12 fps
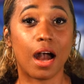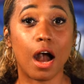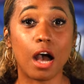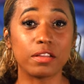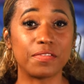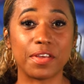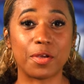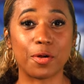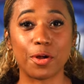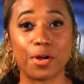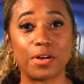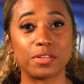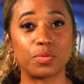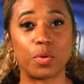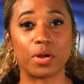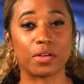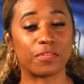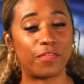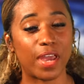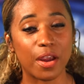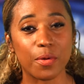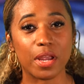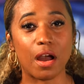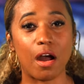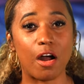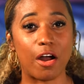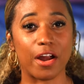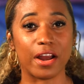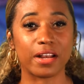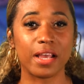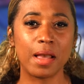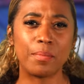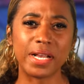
All of the girls worked very hard,